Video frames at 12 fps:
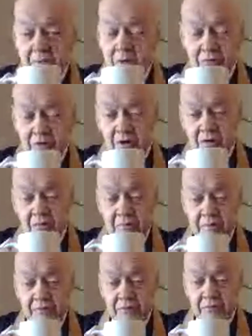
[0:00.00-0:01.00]
won't know.
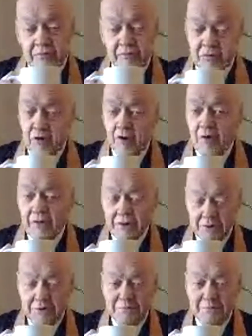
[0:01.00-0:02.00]
If you know,
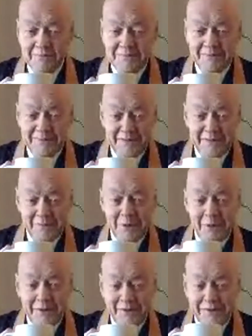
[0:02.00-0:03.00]
then you keep
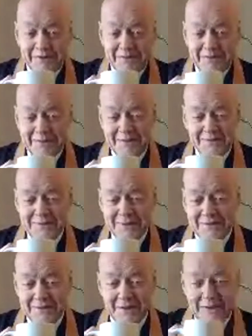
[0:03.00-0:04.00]
going. That's
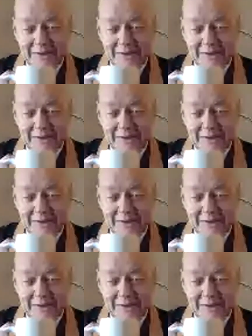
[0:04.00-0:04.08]
not